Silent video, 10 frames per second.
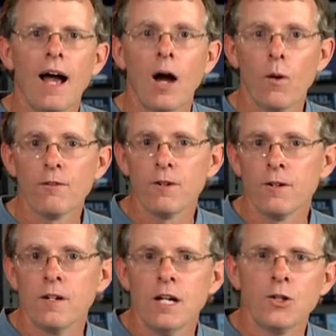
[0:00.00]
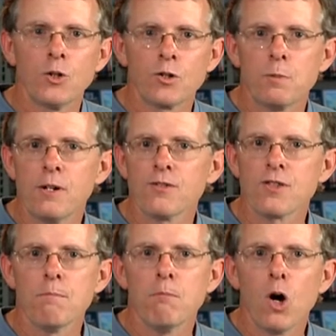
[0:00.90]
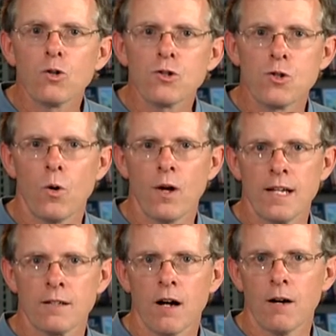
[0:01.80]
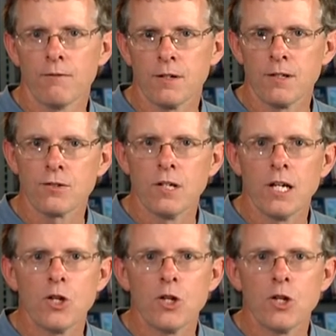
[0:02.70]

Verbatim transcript: However, to experience the most joy and confidence,